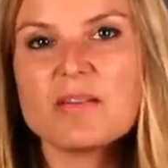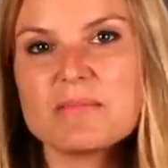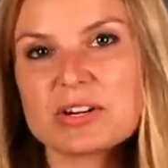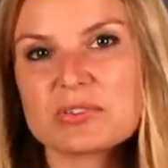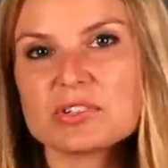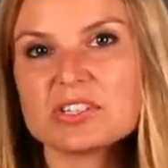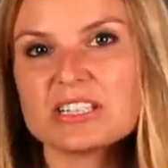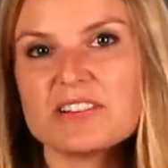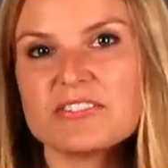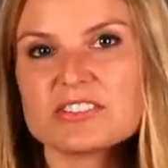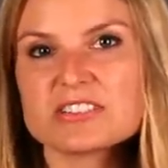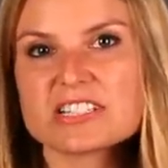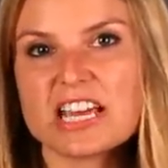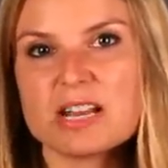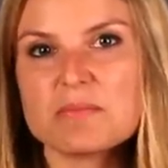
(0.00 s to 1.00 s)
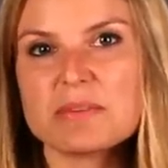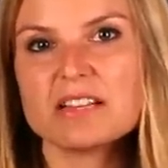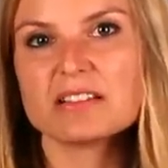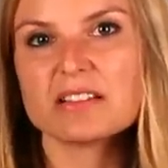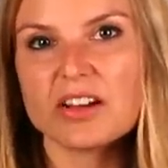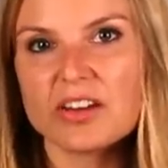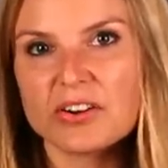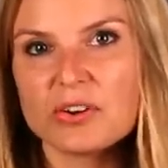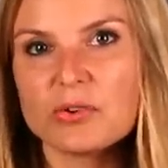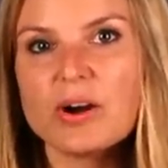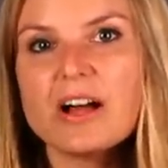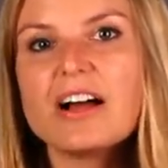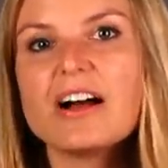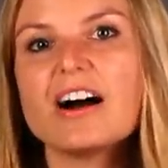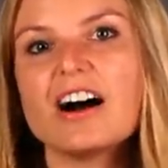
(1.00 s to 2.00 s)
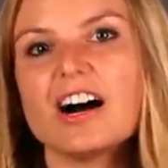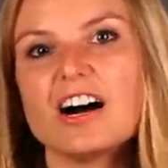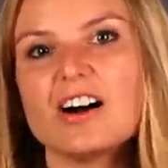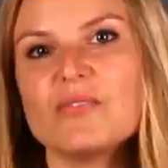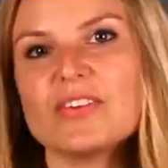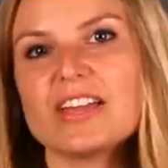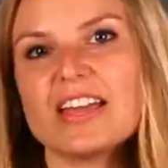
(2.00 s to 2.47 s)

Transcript: mineral levels can be low um,